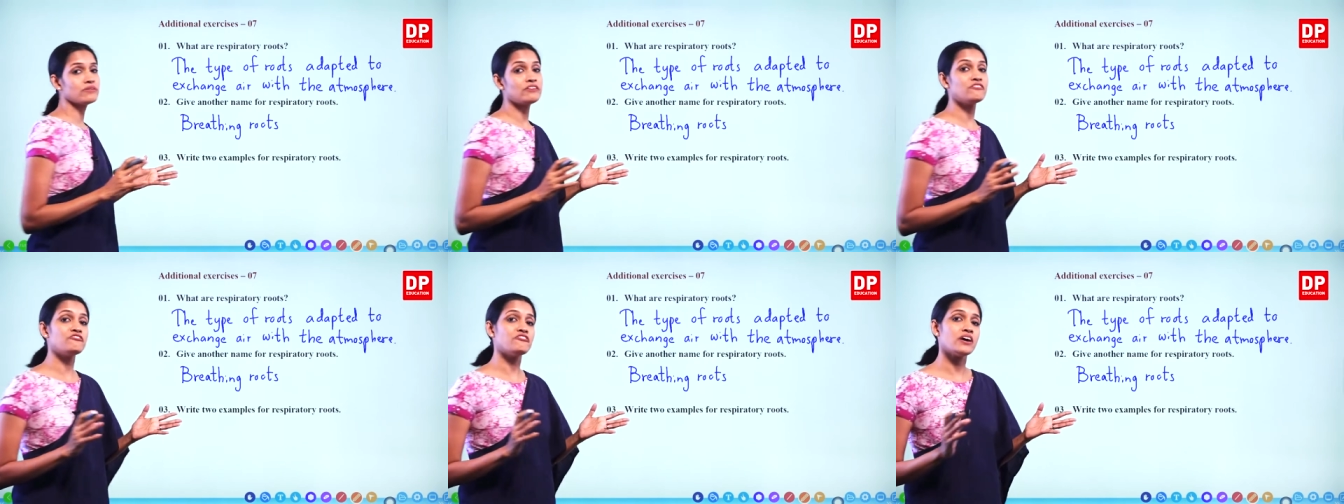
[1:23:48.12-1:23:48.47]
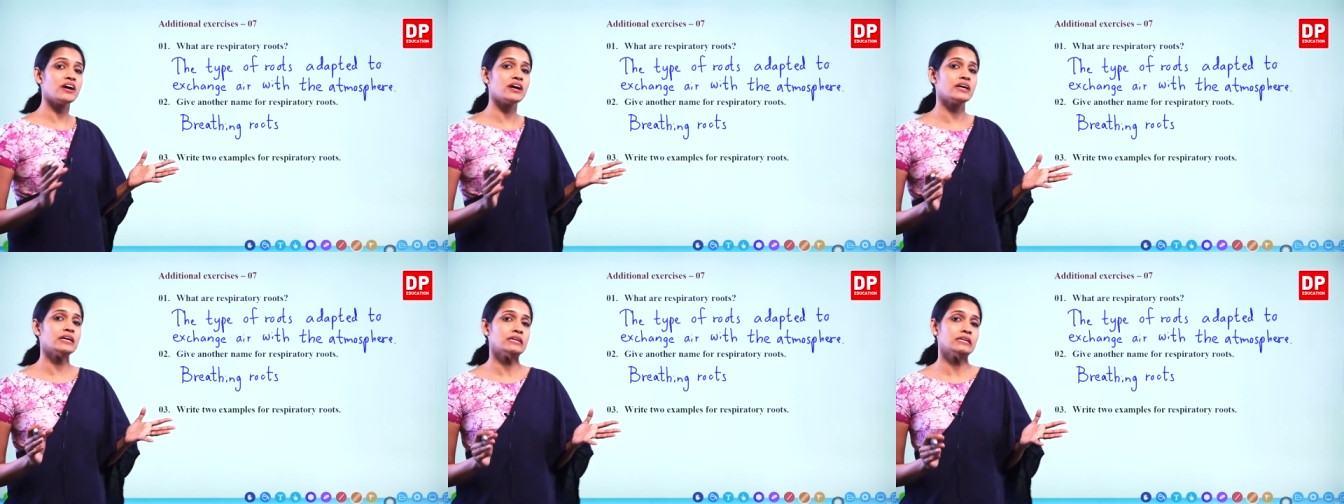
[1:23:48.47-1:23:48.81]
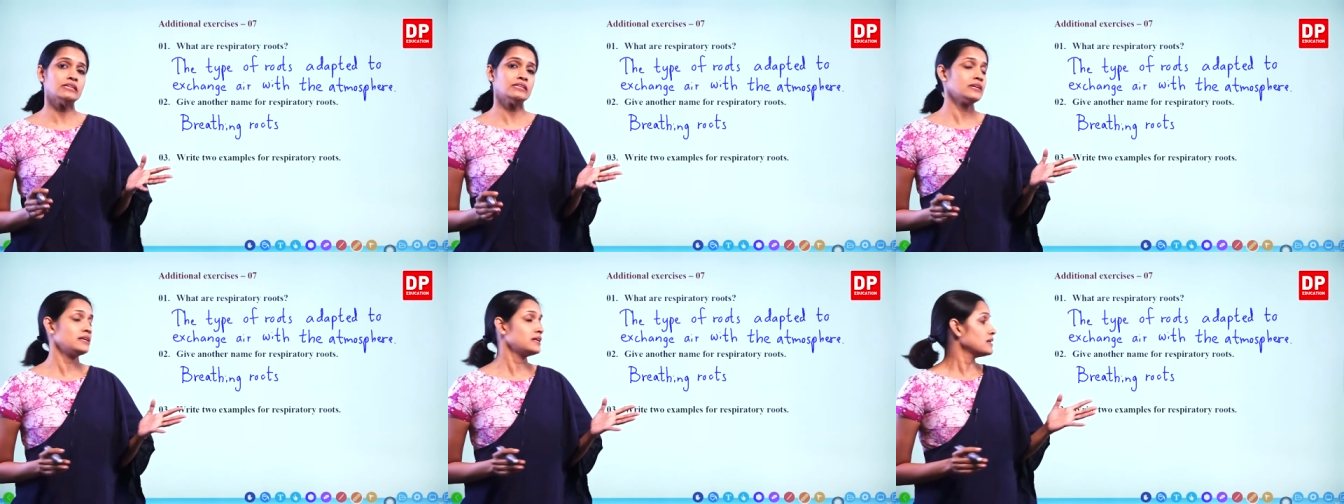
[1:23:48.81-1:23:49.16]
will
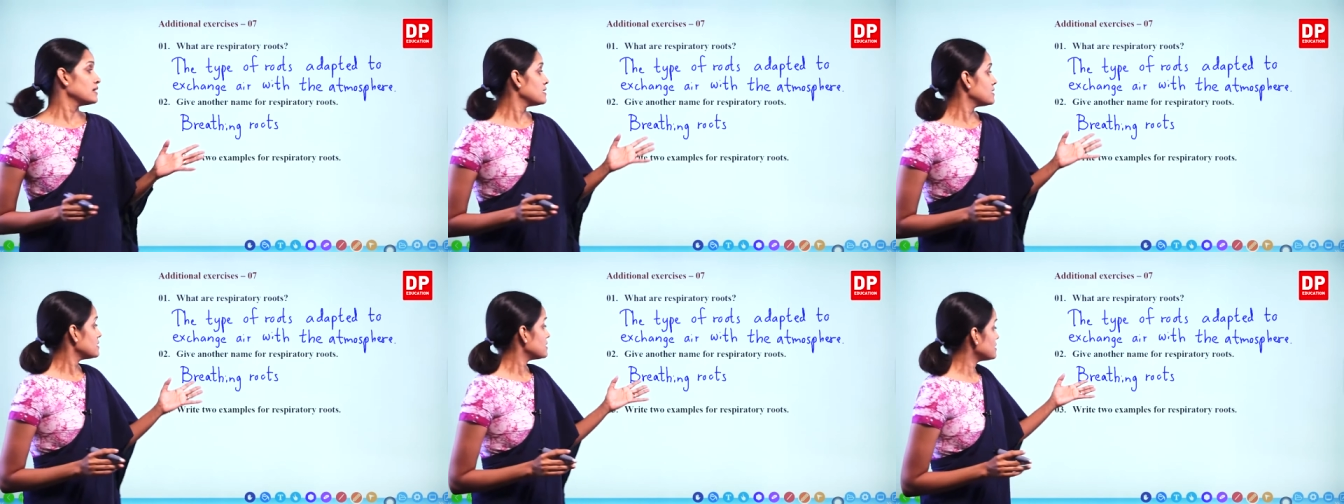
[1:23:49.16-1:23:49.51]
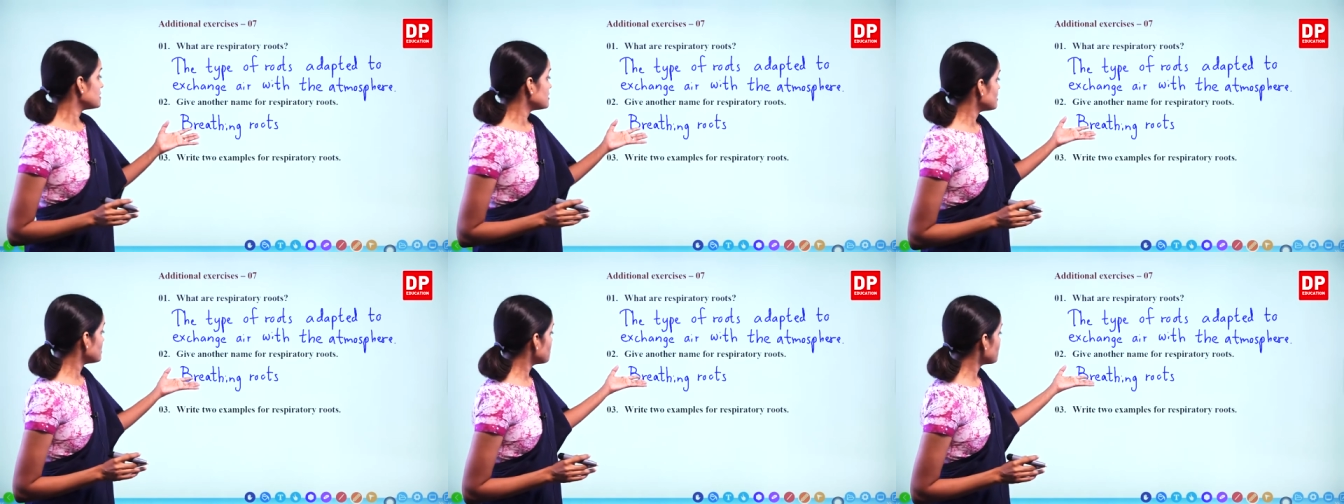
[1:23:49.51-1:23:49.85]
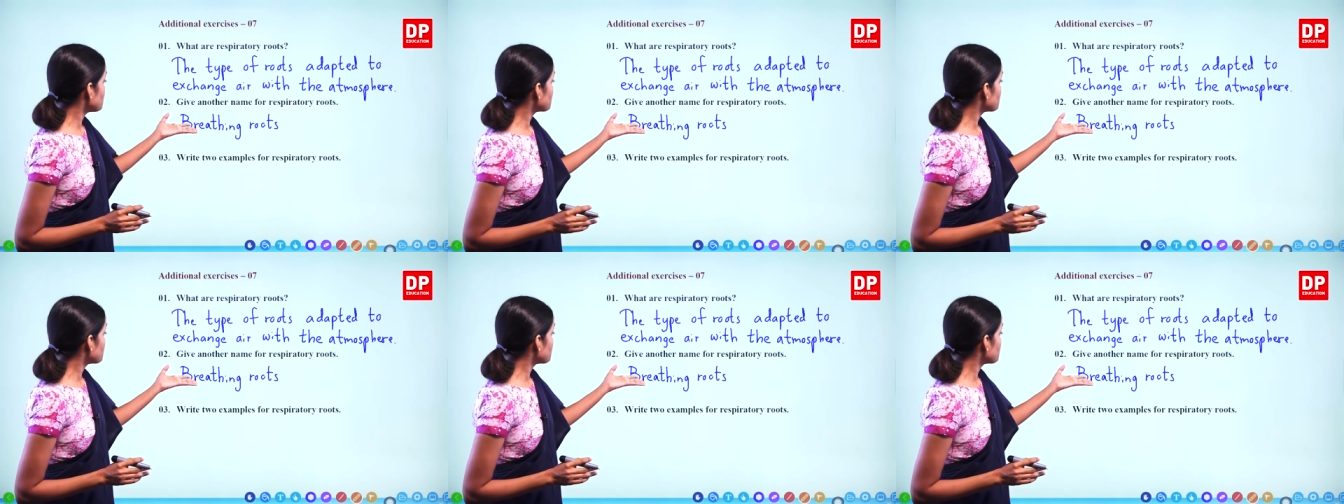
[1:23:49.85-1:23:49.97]
find uh,